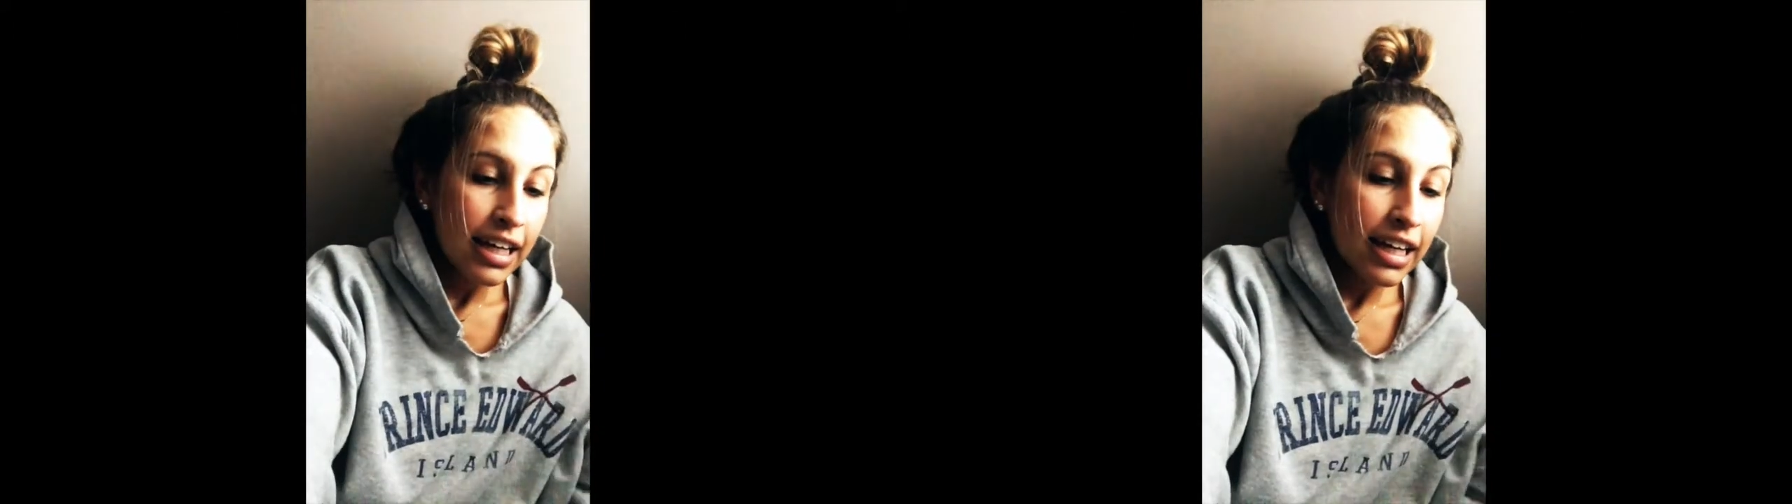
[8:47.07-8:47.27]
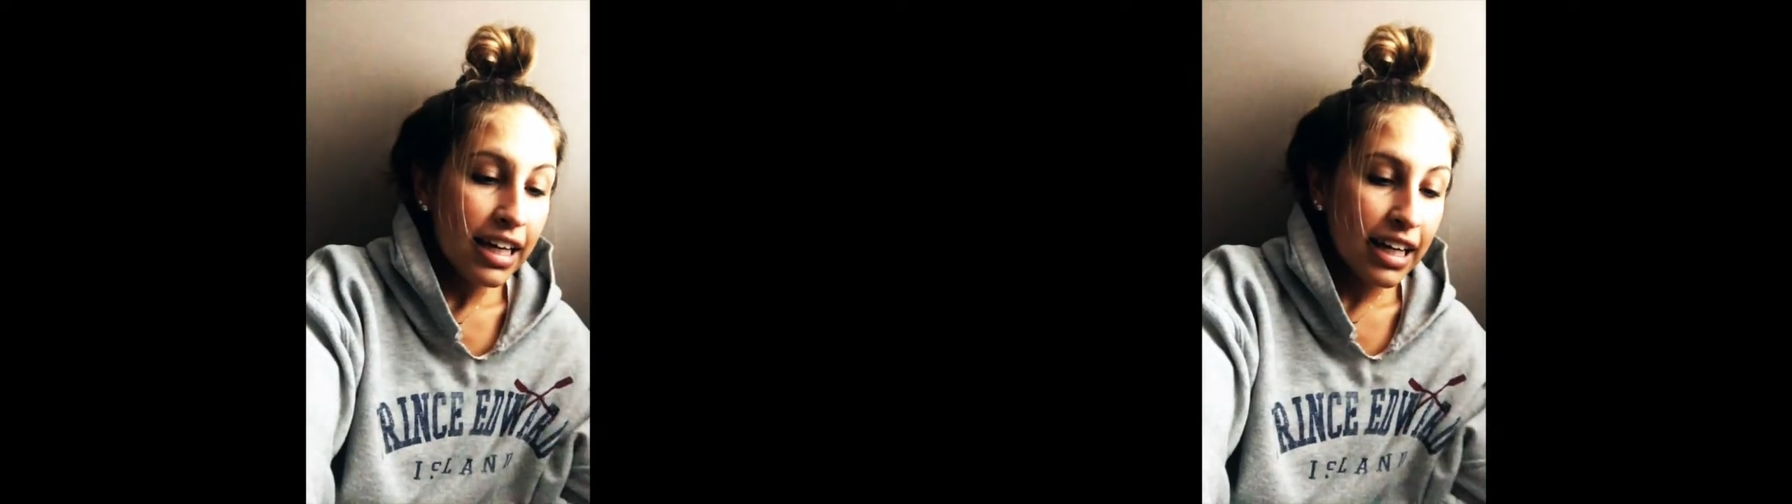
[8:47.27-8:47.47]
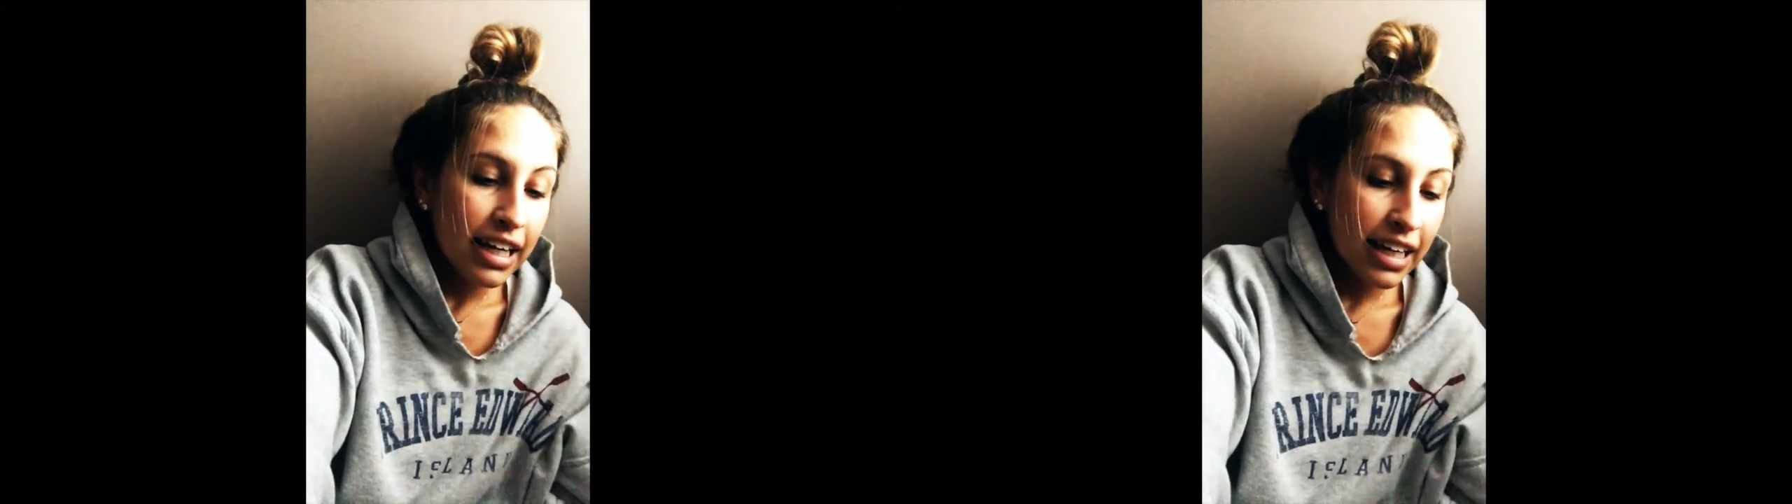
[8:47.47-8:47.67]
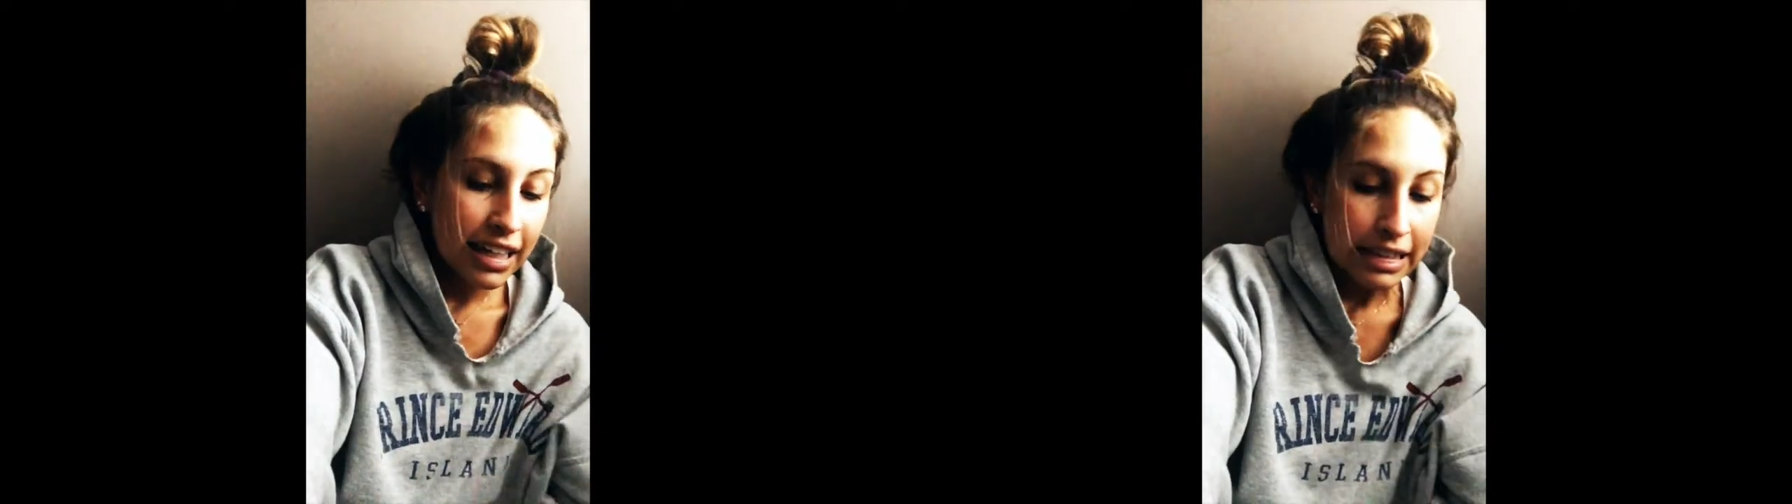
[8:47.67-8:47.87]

he